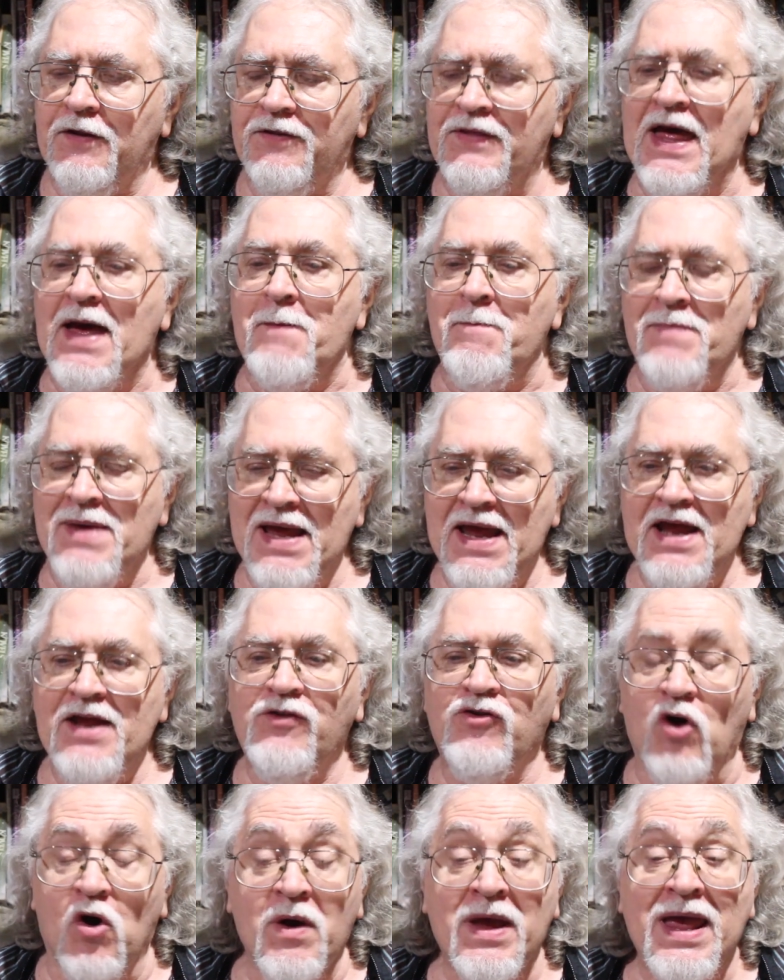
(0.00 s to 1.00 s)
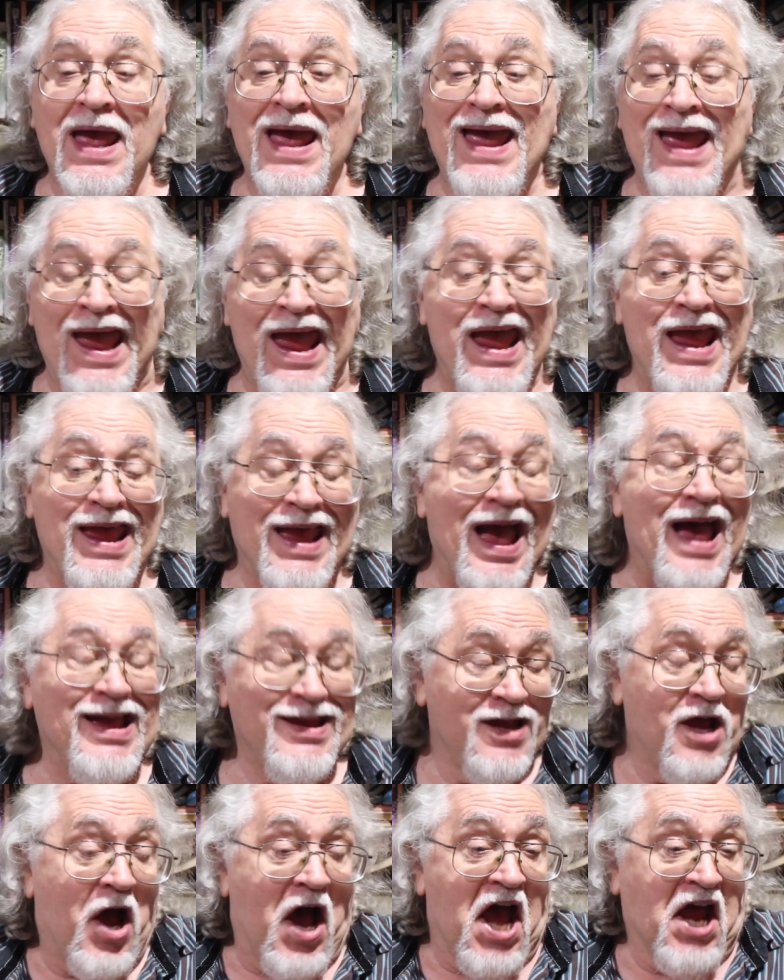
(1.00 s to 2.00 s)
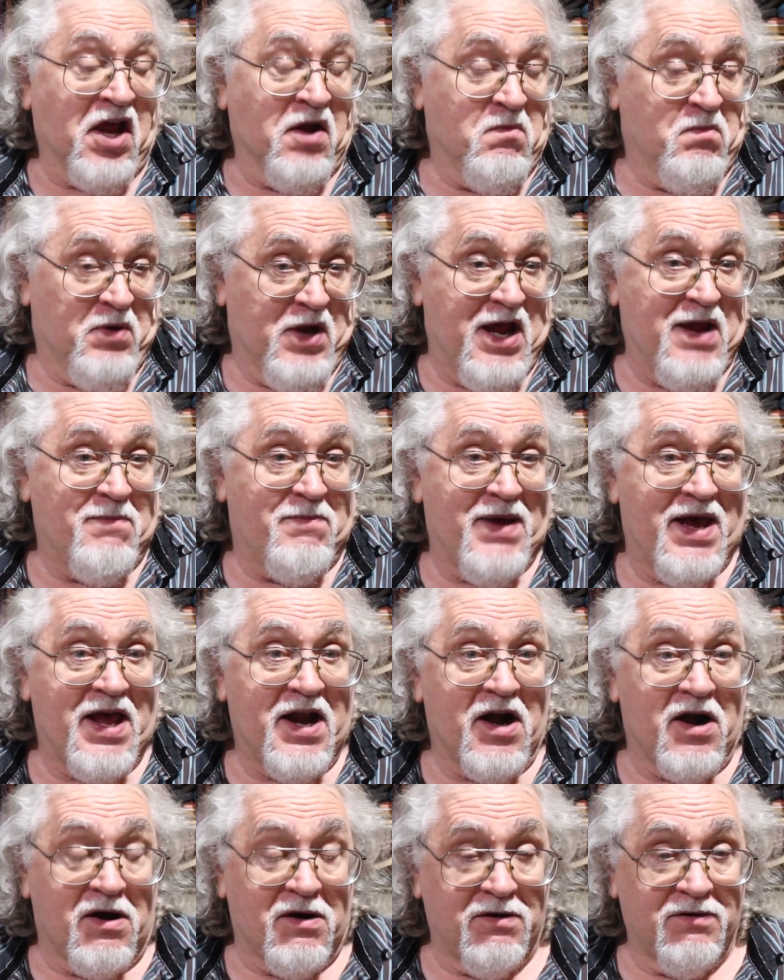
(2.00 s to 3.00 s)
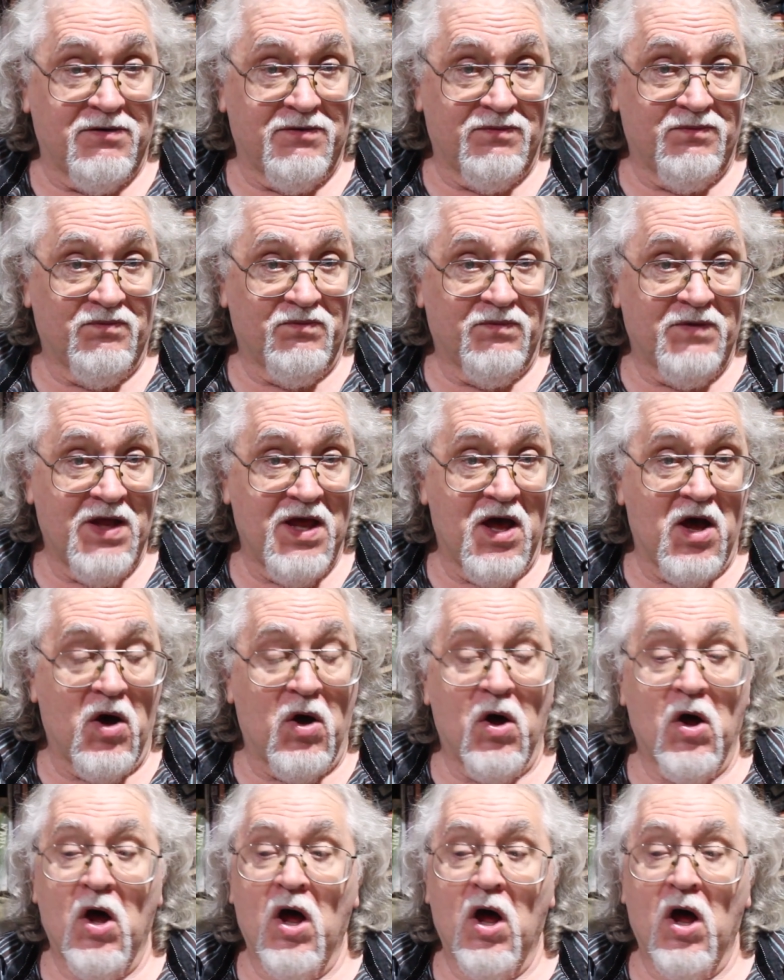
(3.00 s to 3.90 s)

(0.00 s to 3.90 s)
that means, okay, hey, you know, I can play better. Yeah.